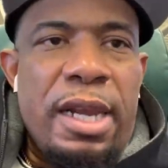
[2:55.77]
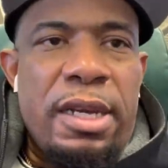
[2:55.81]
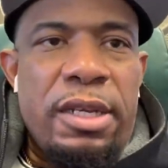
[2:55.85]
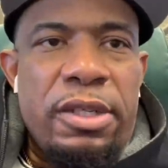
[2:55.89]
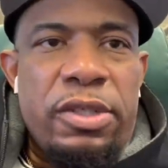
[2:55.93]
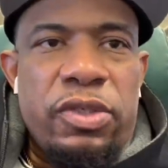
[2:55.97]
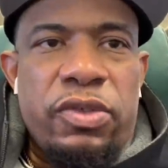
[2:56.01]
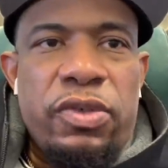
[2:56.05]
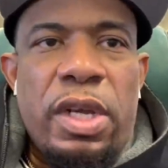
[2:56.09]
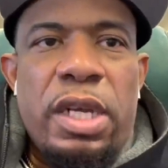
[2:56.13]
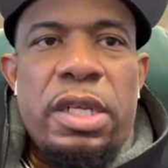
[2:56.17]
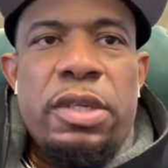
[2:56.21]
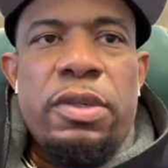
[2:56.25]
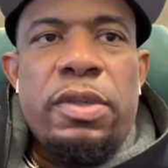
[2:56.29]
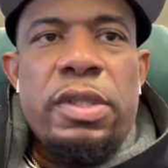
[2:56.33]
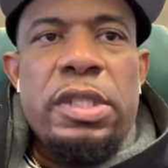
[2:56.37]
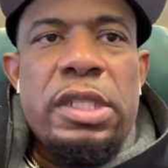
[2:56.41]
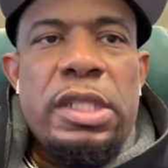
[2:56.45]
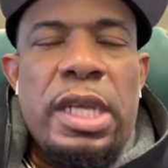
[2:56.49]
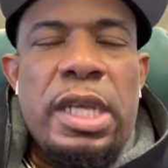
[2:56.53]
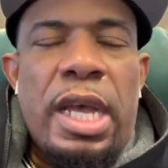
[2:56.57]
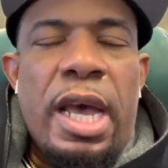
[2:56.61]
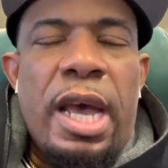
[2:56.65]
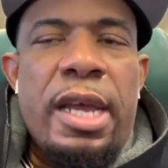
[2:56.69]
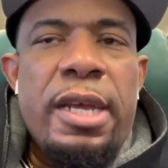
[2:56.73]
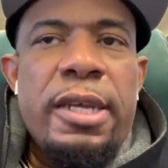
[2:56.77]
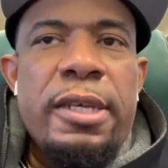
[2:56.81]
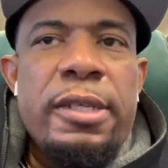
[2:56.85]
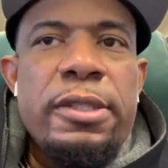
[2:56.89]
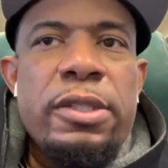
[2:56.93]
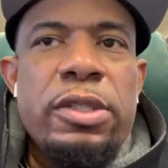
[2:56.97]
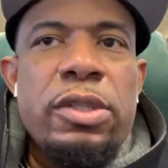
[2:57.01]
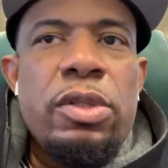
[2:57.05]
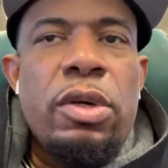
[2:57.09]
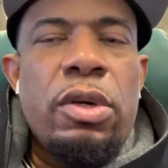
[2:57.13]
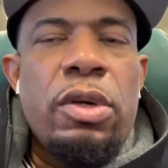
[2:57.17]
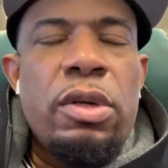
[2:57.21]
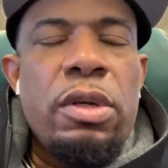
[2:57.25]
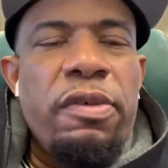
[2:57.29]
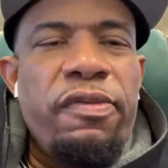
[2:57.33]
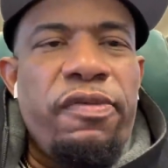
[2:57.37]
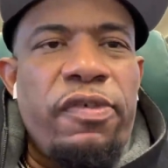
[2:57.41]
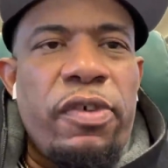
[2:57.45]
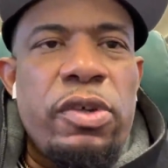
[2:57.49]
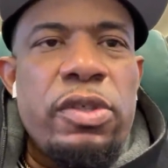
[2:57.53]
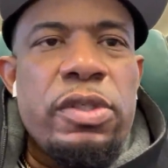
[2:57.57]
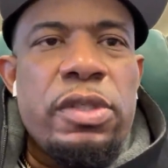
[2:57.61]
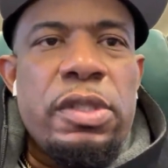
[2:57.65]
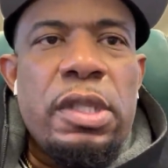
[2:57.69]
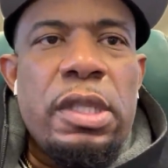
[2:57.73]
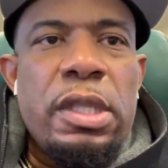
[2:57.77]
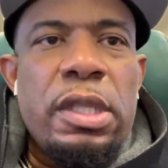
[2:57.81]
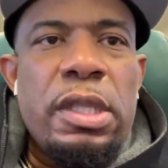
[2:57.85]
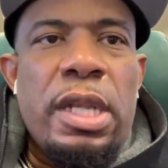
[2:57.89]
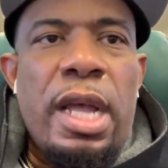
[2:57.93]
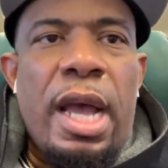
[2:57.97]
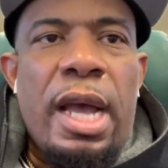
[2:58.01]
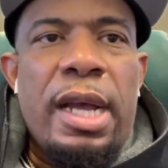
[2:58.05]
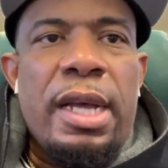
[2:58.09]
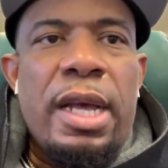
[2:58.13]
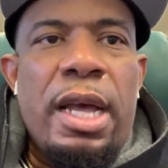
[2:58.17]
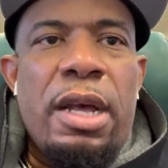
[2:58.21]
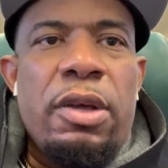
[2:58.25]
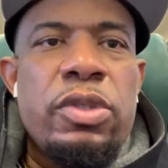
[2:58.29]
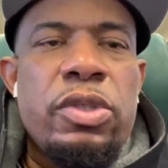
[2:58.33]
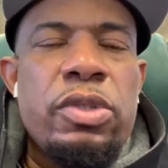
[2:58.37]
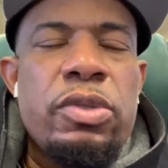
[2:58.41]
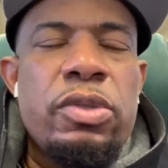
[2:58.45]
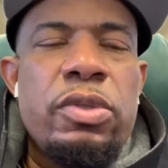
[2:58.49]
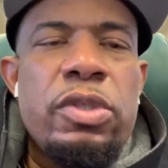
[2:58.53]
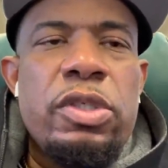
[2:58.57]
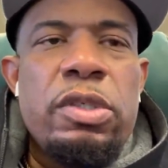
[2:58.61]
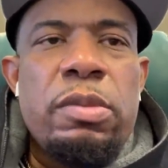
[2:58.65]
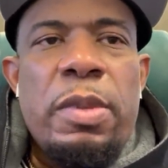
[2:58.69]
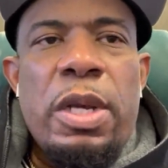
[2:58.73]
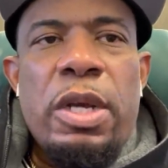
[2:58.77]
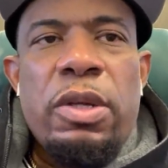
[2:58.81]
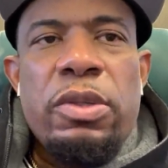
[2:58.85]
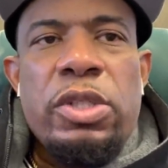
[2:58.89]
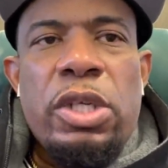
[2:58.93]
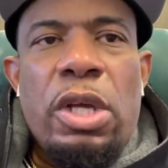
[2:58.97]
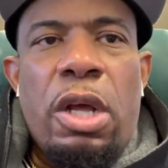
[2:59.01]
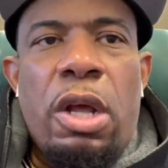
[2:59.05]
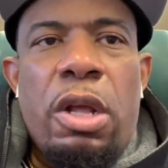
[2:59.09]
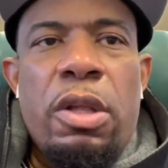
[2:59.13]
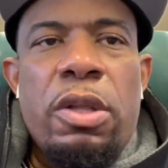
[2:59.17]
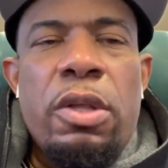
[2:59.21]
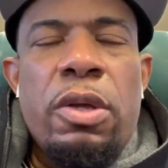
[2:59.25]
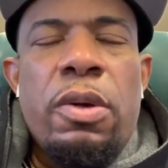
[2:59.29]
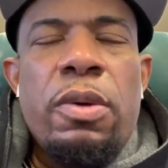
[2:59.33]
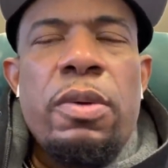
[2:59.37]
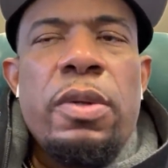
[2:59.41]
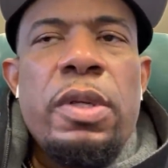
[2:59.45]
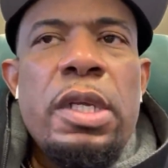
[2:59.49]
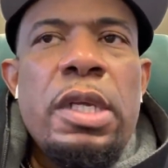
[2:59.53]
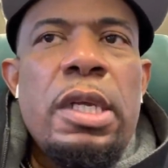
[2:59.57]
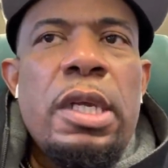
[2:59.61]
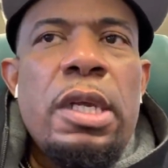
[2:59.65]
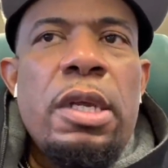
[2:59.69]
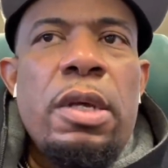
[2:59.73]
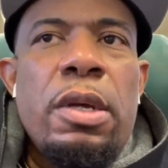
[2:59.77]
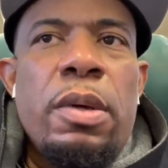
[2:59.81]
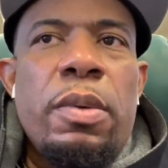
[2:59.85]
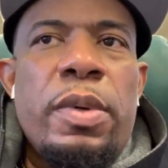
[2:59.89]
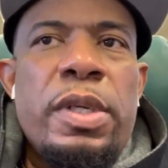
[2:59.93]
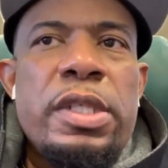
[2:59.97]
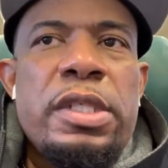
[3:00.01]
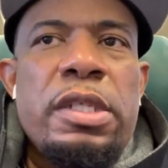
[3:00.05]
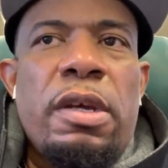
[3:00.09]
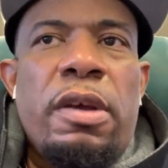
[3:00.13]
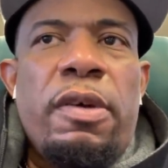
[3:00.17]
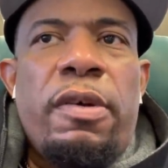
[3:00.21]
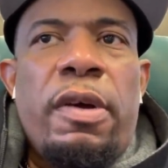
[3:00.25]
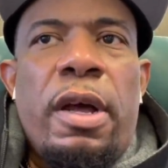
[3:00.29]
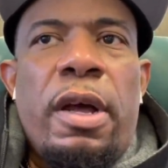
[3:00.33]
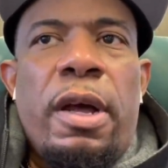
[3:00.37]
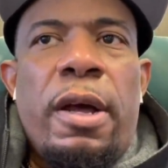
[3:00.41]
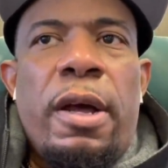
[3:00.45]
tread on the tires. The first knockout to Jermell Charlo was a